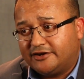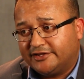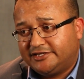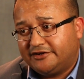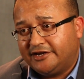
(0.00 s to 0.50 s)

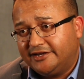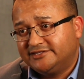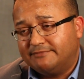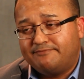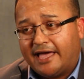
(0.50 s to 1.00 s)
criteria
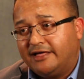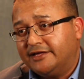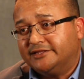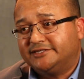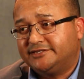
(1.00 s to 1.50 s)
needs to
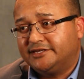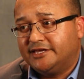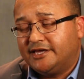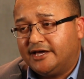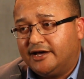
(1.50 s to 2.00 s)
balance
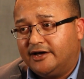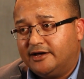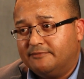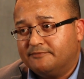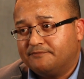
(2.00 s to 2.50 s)

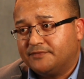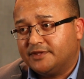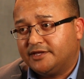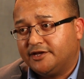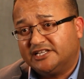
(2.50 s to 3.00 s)

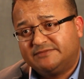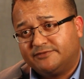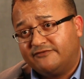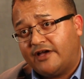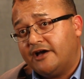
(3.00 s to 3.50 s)

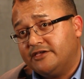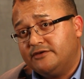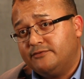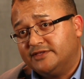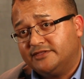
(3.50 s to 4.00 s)
customer
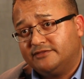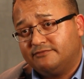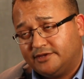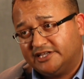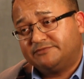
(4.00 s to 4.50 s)
value with
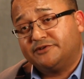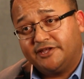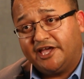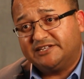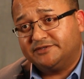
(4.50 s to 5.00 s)
customer
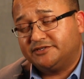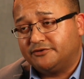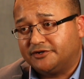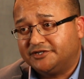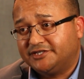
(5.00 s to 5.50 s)
engagement
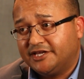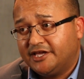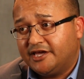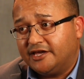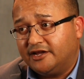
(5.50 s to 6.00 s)
scores
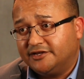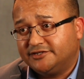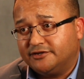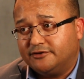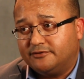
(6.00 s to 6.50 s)
and
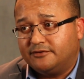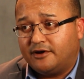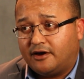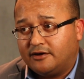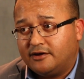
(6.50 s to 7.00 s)
also
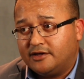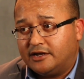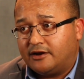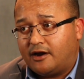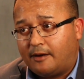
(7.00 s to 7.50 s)

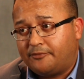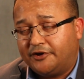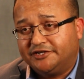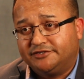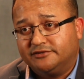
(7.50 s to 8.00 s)

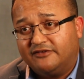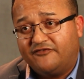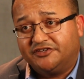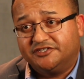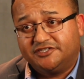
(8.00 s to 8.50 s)
operational
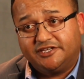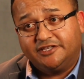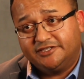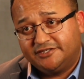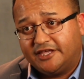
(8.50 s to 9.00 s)

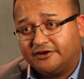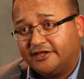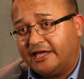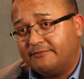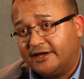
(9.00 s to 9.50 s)
efficiencies that are
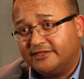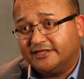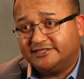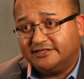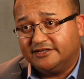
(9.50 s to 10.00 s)
gained by the
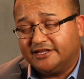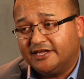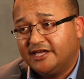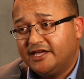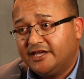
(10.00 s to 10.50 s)

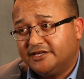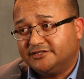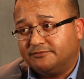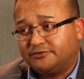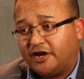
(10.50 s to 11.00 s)
utility.
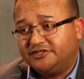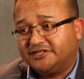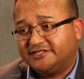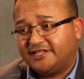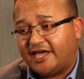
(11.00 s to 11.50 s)
So
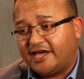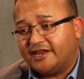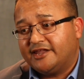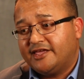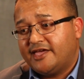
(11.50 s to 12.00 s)
projects
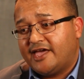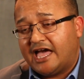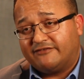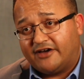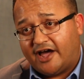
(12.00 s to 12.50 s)
that
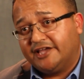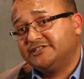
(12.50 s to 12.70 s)
have a high